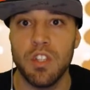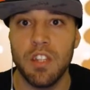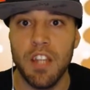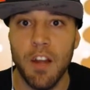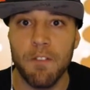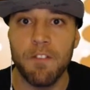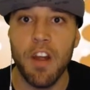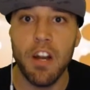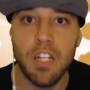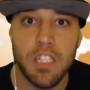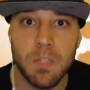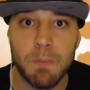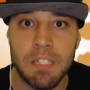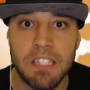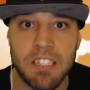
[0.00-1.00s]
they're very
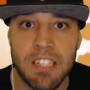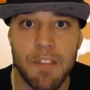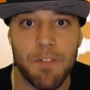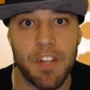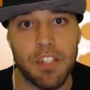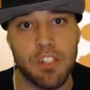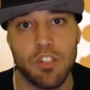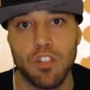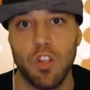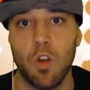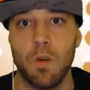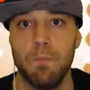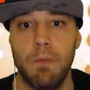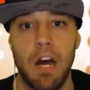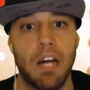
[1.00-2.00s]
specific to
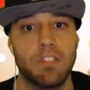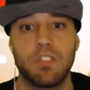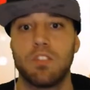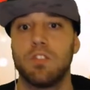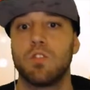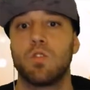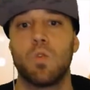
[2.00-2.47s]
certain monsters.